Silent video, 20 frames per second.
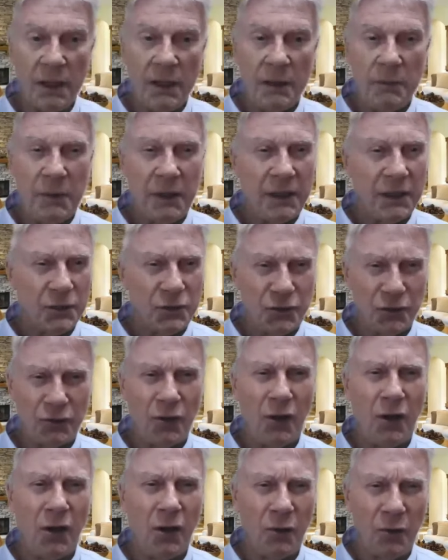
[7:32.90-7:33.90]
because
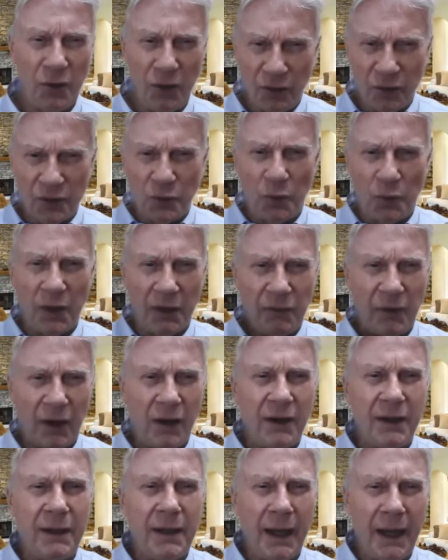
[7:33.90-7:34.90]
Chicago, you know, is one of
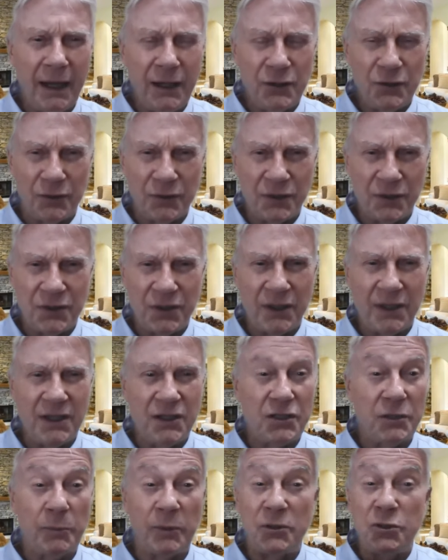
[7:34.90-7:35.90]
our endangered
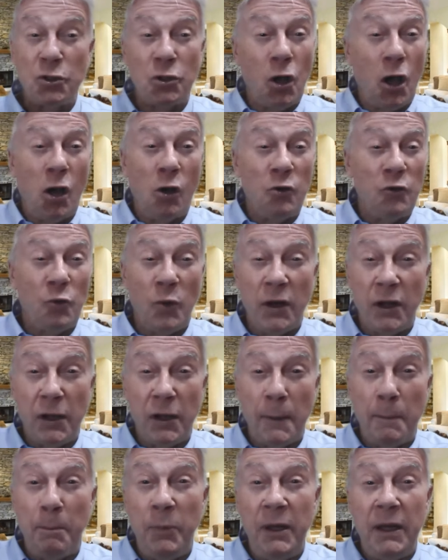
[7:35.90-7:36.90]
cities. But Chicago is one of
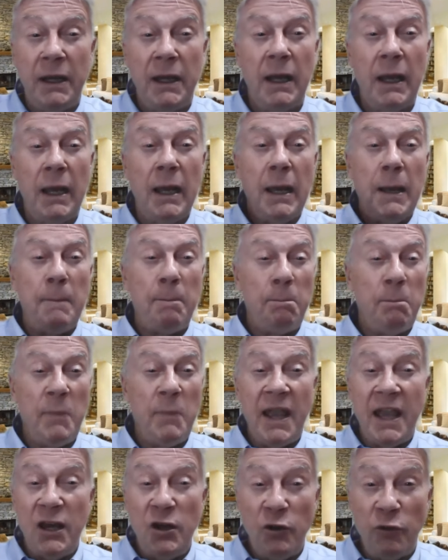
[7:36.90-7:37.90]
the big
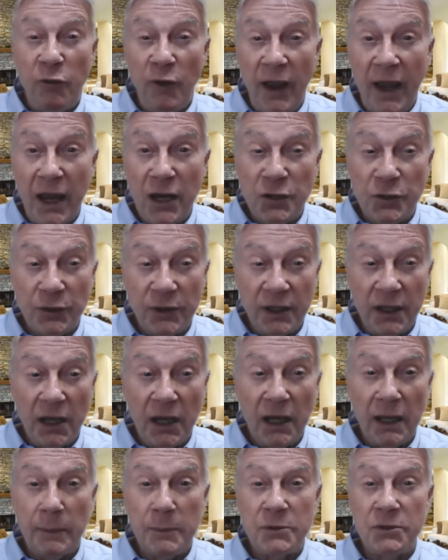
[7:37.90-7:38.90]
manufacturing
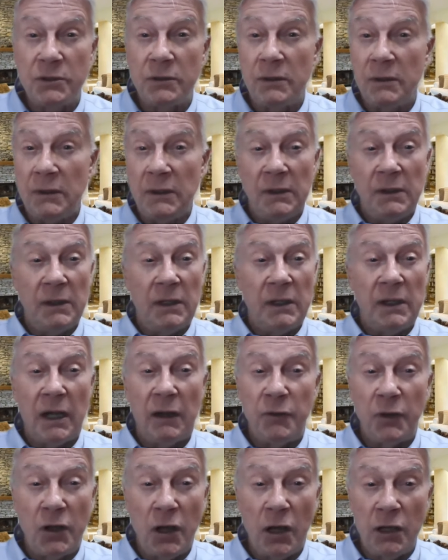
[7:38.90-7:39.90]
hubs
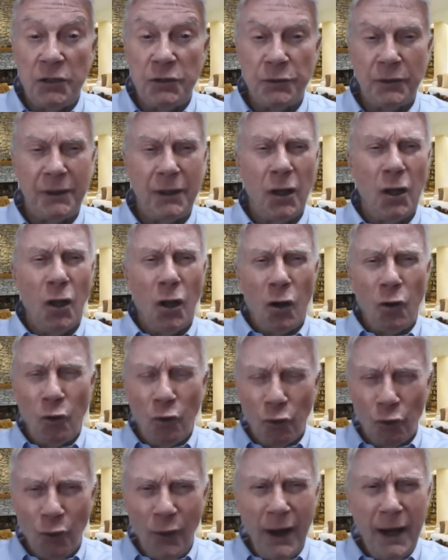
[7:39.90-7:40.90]
of the country.
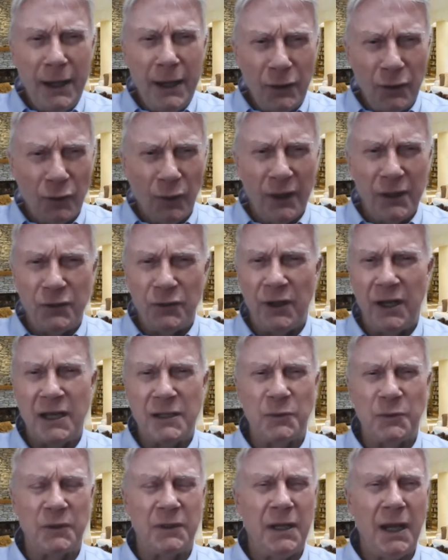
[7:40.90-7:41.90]
Great, great
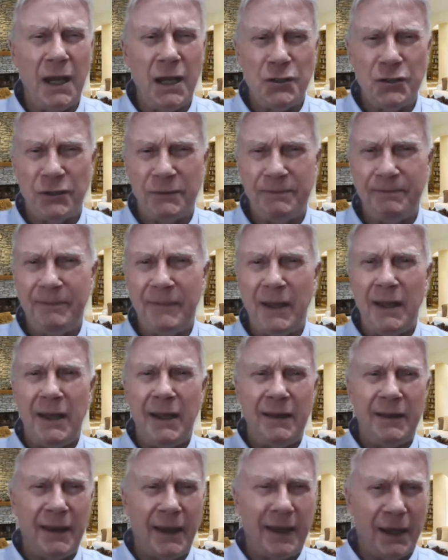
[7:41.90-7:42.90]
transportation.
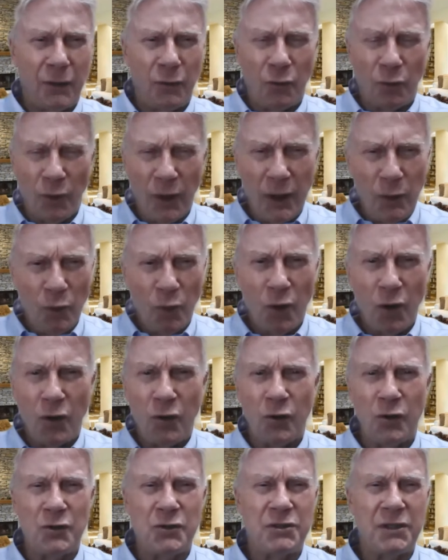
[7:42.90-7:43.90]
They got great
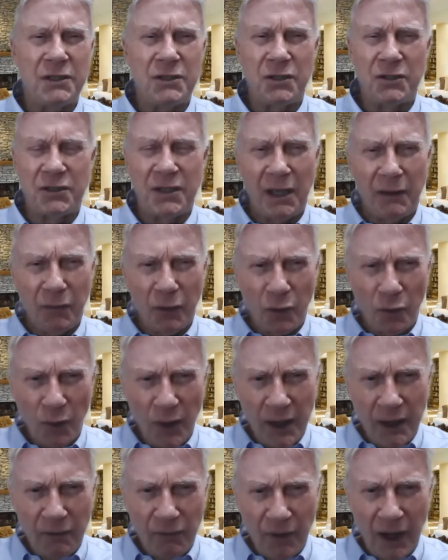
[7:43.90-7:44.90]
workers. They just have a
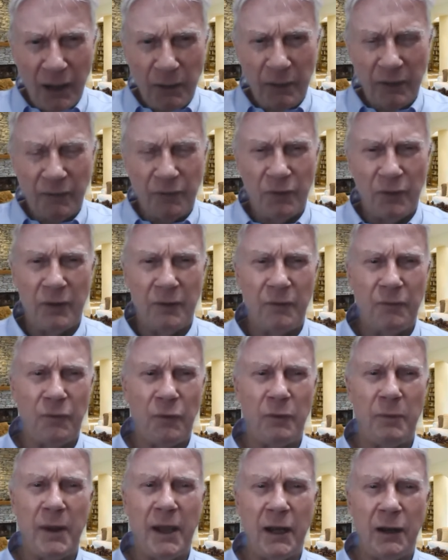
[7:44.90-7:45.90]
great environment for,
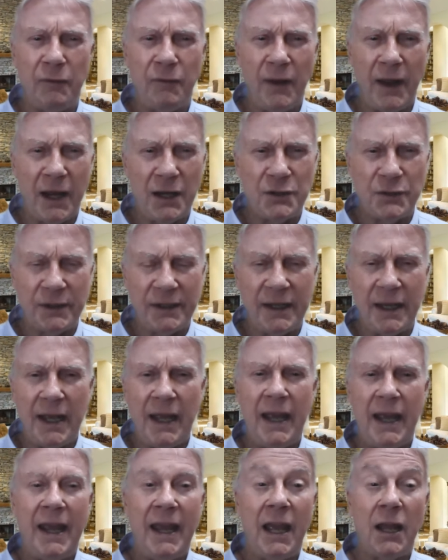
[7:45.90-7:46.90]
for manufacturing.
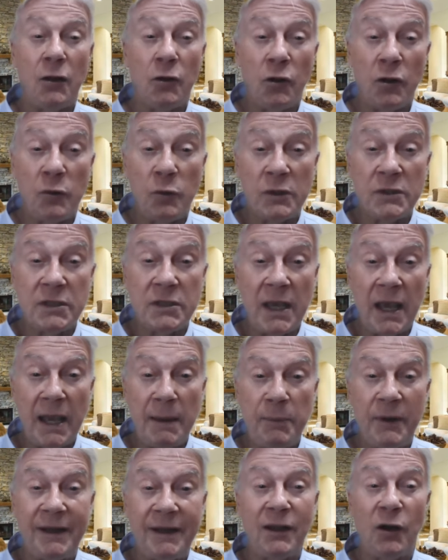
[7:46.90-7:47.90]
And look what's
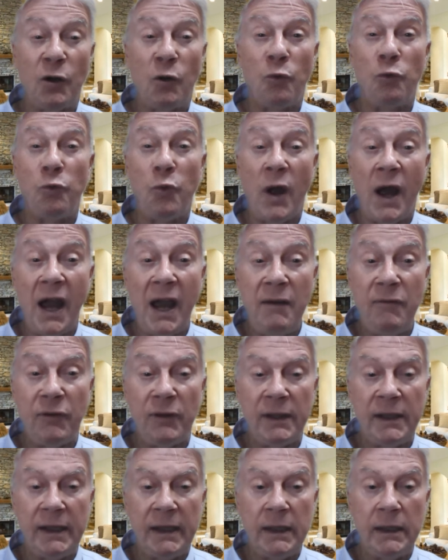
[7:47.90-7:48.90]
happening. They're
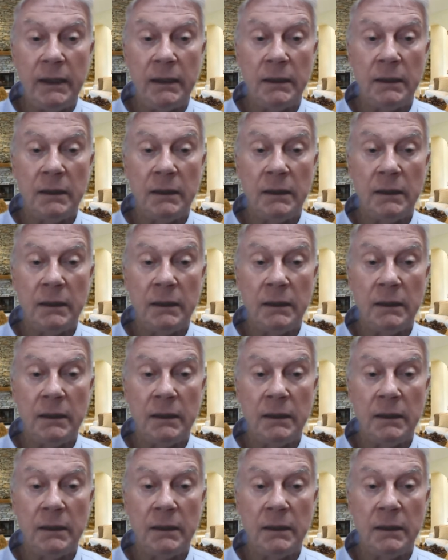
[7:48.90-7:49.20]
rivaling